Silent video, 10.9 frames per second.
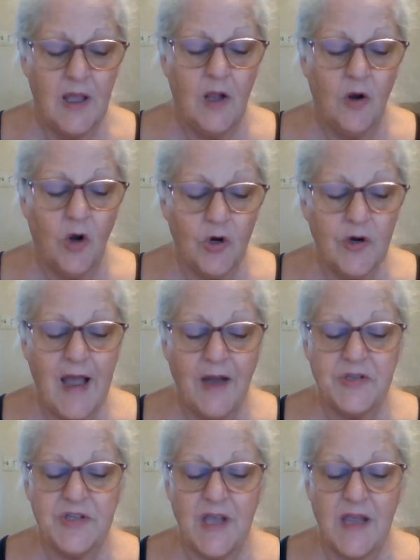Learn how to
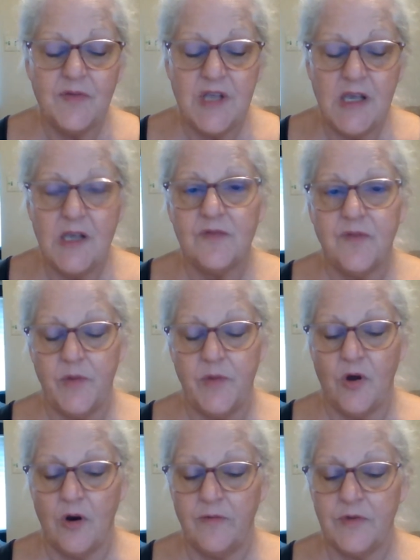save seeds from your
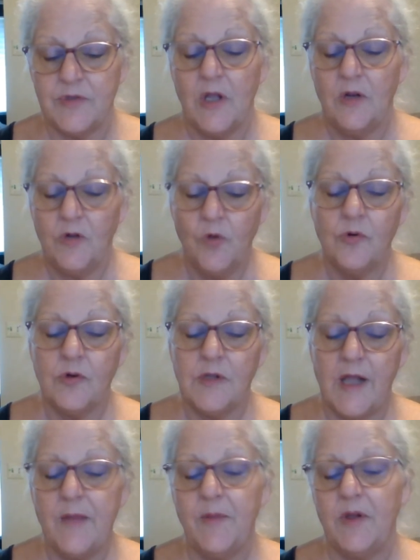harvest. Local
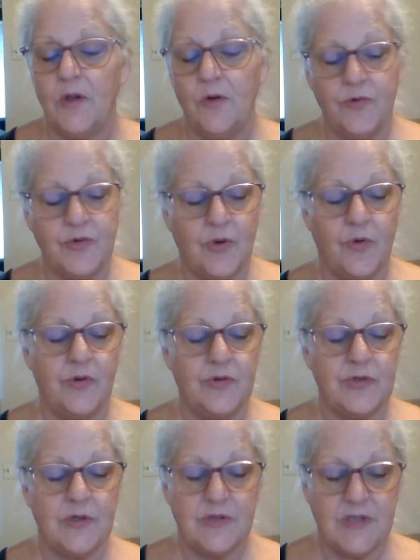climate, local
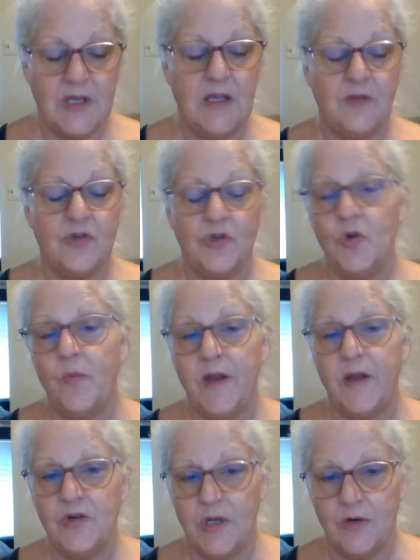soils, seeds do
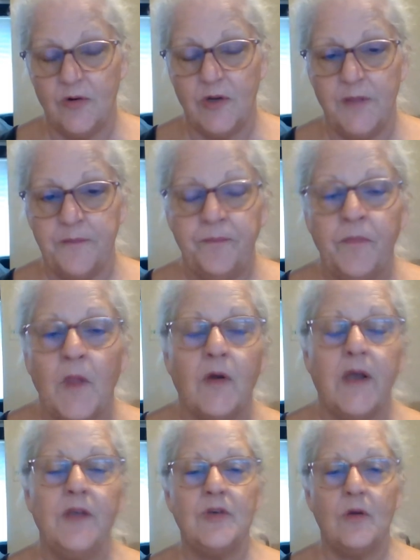better generally.
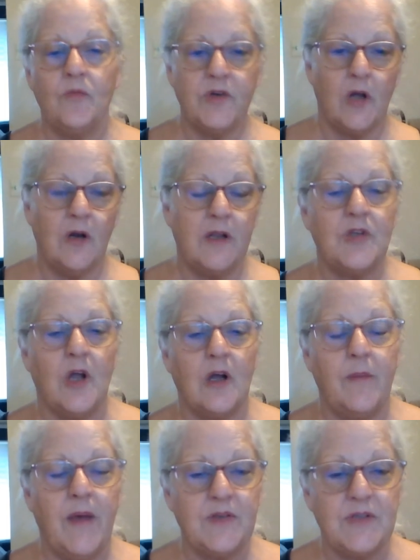Okay, so let's talk
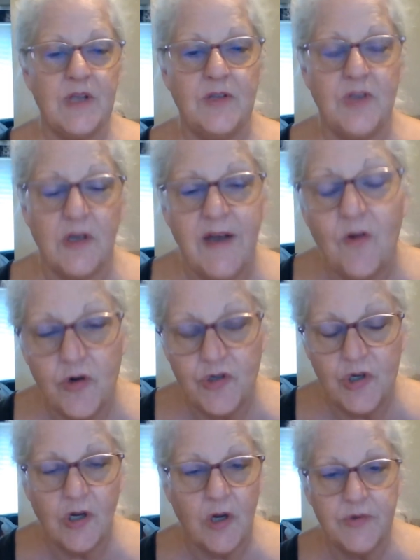about seeds here. Now, of course, you
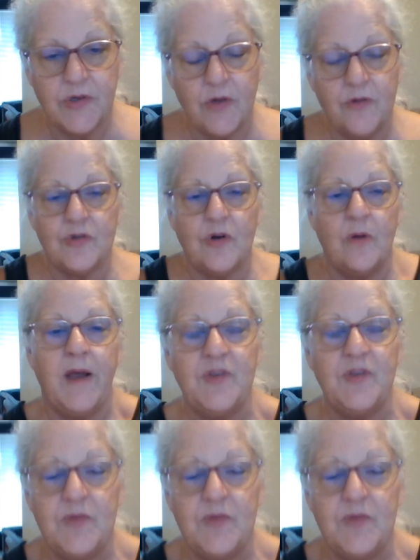can always go to the store and buy some